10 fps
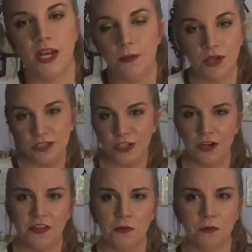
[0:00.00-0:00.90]
and I'm not sure
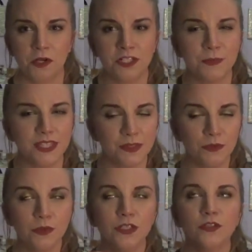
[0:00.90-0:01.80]
how that one works, but this
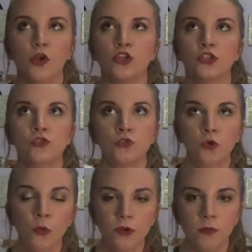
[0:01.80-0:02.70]
one works
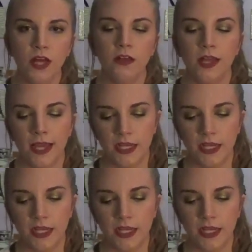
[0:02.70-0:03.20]
super well,